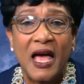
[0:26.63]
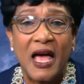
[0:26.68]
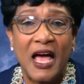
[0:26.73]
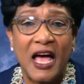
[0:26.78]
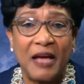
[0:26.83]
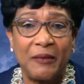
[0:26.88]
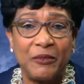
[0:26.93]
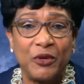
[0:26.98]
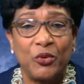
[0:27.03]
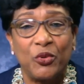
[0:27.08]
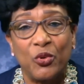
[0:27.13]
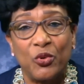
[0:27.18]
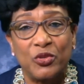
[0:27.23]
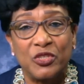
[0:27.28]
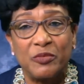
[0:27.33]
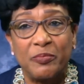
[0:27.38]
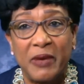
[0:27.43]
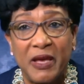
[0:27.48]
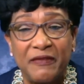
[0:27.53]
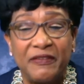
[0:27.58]
I'm your
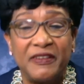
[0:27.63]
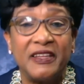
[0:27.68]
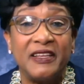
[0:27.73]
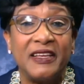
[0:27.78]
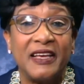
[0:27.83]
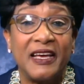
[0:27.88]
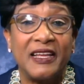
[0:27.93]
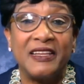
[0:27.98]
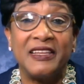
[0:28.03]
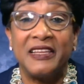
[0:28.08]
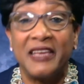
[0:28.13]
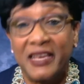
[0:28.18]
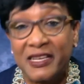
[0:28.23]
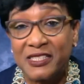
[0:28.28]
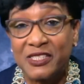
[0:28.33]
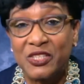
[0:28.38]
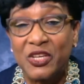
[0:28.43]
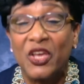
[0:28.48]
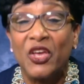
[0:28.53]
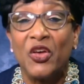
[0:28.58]
host Beverly, and
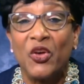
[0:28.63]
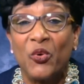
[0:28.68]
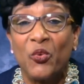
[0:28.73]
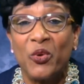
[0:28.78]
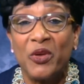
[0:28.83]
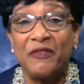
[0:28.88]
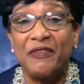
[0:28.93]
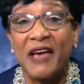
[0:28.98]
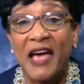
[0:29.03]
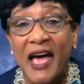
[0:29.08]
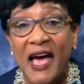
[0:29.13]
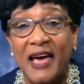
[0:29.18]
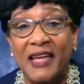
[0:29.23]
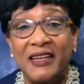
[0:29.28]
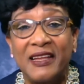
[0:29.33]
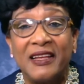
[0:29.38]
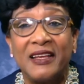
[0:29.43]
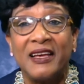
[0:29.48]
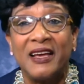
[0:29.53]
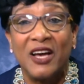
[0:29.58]
yes, we've
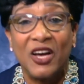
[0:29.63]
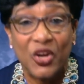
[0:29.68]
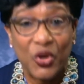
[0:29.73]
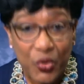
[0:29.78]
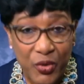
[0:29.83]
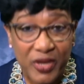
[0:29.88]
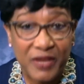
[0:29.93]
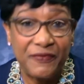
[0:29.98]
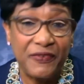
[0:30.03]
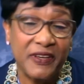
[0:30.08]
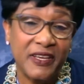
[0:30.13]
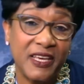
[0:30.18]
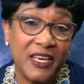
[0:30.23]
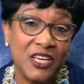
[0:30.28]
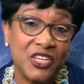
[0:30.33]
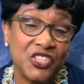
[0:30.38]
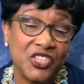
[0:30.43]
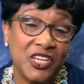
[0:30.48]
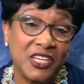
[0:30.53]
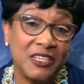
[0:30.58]
had a great
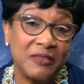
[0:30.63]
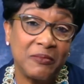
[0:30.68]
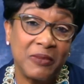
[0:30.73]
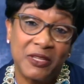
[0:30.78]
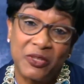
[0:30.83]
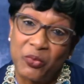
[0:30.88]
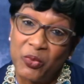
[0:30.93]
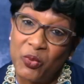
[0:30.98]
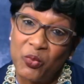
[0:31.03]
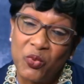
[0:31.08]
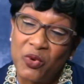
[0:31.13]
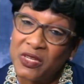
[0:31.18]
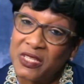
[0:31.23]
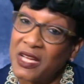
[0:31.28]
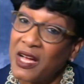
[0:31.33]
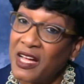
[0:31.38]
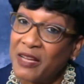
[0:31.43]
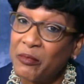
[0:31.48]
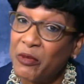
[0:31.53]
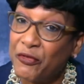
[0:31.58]
vacation, but we worked
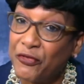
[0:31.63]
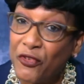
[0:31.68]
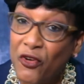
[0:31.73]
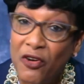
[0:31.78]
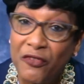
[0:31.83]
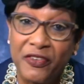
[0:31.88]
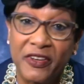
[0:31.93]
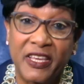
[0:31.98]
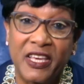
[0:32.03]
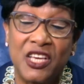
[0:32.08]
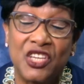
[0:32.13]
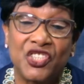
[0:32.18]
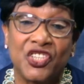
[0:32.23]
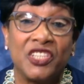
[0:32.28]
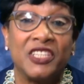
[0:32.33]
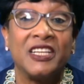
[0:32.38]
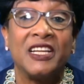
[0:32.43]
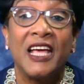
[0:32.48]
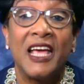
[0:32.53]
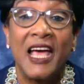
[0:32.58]
hard before
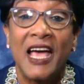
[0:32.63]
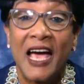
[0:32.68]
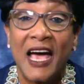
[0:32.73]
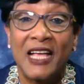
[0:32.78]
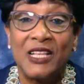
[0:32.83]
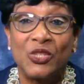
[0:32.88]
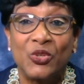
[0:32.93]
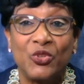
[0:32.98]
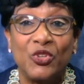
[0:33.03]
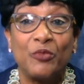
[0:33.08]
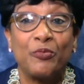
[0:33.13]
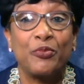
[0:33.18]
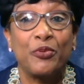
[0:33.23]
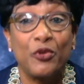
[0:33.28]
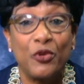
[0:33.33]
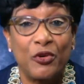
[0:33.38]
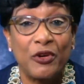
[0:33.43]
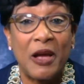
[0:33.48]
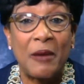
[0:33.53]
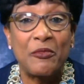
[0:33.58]
vacation, and so the
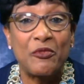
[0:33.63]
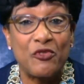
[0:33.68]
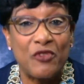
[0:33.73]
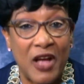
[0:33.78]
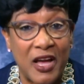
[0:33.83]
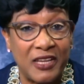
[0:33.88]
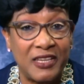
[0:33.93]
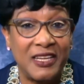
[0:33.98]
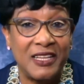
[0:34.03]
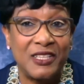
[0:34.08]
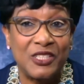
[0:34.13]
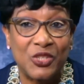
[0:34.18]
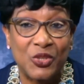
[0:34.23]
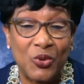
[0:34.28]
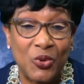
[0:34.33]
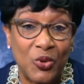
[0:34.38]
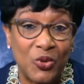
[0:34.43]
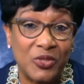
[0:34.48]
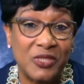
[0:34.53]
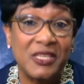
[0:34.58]
program ran its
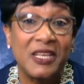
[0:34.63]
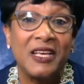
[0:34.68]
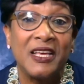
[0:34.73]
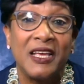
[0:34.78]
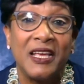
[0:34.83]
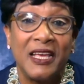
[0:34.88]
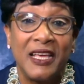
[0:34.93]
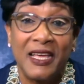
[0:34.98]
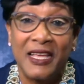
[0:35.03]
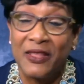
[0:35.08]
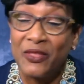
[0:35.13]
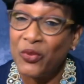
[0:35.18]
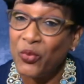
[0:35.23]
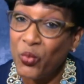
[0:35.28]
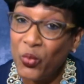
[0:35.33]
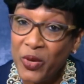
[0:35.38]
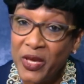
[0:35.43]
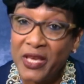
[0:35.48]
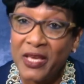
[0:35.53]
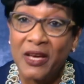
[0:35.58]
course in the
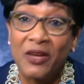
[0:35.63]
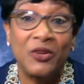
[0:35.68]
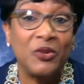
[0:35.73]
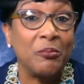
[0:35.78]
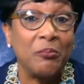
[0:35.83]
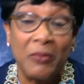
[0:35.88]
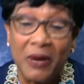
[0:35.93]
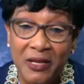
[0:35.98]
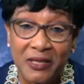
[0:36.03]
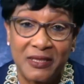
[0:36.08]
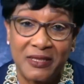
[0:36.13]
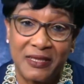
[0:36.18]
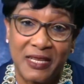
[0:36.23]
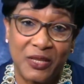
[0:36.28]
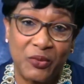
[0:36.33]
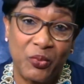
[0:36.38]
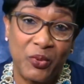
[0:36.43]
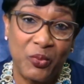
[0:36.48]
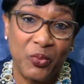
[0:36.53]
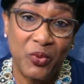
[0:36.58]
week or the month
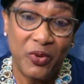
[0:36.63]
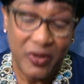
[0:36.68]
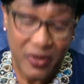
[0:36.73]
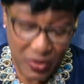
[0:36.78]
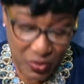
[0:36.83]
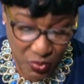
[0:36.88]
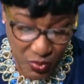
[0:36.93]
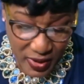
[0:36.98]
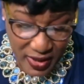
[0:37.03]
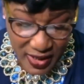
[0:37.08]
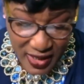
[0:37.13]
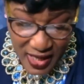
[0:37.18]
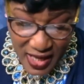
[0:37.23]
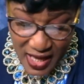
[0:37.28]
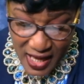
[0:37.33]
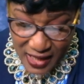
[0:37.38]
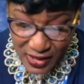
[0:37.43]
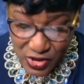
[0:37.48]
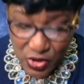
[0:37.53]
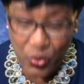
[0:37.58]
that we were away.
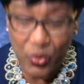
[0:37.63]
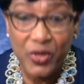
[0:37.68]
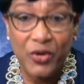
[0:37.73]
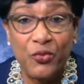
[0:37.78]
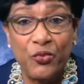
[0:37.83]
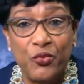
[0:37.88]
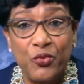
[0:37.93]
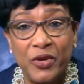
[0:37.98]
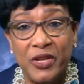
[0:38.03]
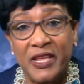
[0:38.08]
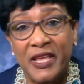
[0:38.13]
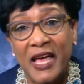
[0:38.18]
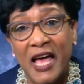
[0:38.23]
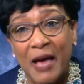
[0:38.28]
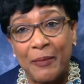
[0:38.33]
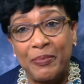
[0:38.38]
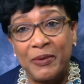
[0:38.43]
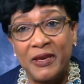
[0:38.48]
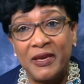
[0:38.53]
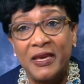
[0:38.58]
And so we're really
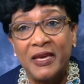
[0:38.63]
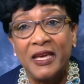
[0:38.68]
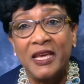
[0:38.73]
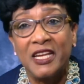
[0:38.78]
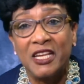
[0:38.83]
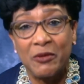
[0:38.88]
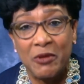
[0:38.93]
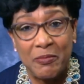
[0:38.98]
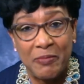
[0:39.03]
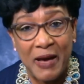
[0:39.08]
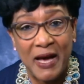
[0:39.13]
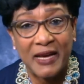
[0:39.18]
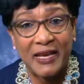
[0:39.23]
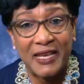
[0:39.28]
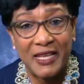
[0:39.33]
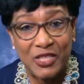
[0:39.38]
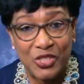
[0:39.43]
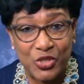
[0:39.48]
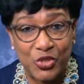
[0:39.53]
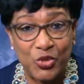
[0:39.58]
happy to be back
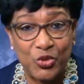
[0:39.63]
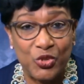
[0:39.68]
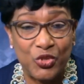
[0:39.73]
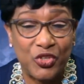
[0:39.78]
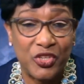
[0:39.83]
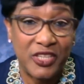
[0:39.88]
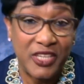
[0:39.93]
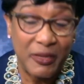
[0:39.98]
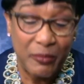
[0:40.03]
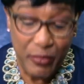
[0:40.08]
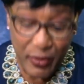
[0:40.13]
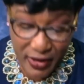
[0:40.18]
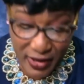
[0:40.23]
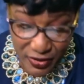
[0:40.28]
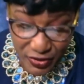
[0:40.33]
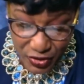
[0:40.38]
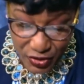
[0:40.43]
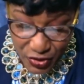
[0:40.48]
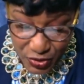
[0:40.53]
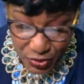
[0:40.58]
in studio today,
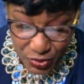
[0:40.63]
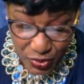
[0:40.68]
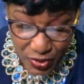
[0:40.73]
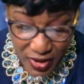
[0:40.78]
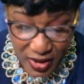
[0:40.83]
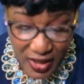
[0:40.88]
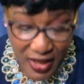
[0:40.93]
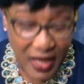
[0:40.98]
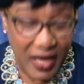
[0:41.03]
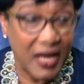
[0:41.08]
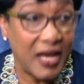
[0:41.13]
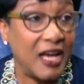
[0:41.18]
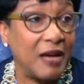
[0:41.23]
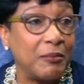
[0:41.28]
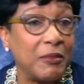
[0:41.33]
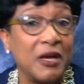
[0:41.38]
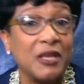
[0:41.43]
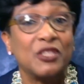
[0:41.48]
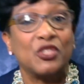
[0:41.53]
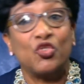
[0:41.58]
bringing to you
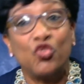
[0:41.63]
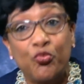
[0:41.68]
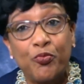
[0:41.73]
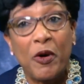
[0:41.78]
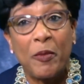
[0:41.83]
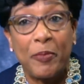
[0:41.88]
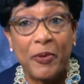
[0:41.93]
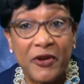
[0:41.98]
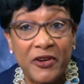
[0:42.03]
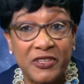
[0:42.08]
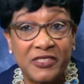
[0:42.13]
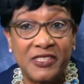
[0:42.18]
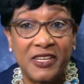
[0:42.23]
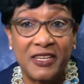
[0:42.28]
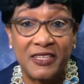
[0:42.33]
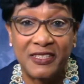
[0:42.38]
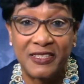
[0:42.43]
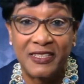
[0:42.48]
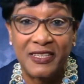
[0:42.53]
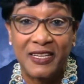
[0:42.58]
a super
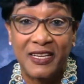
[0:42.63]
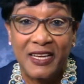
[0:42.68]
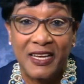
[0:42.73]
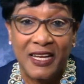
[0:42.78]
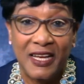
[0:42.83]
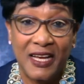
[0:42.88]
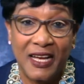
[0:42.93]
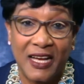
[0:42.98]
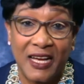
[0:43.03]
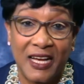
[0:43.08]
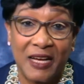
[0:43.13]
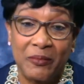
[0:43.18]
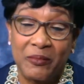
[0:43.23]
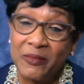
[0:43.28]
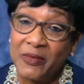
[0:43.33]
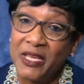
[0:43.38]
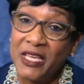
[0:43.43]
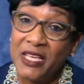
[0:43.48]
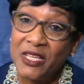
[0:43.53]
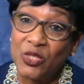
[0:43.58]
person.
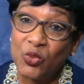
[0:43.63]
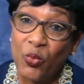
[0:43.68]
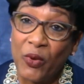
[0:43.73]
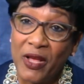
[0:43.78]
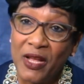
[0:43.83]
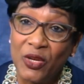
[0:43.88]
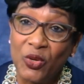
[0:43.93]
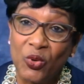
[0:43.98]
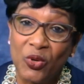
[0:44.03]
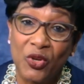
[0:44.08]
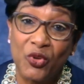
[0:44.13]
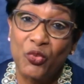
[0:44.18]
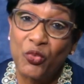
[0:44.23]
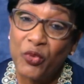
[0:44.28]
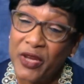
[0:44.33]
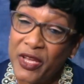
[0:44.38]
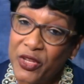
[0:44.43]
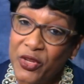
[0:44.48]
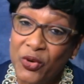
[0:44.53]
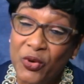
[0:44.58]
He's well known on
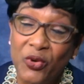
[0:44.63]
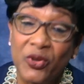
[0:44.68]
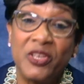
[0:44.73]
radio.